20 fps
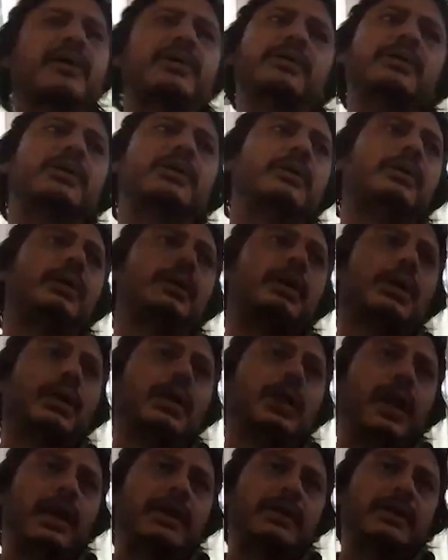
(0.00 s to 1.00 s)
uh,
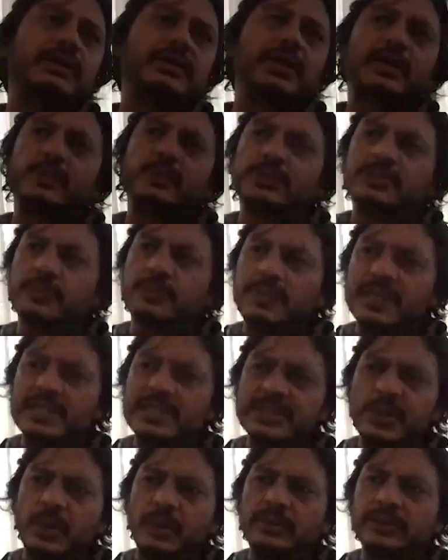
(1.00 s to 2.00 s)
I think that was the best
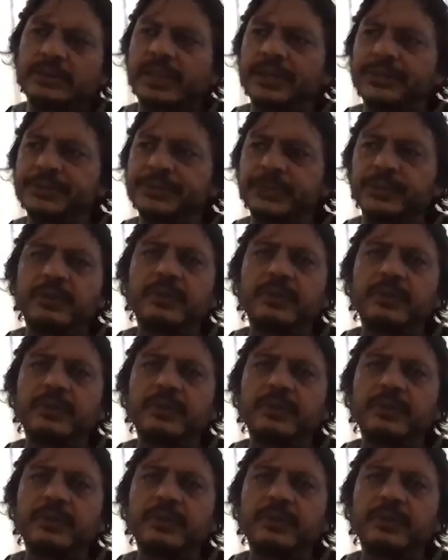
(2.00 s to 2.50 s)
call that I took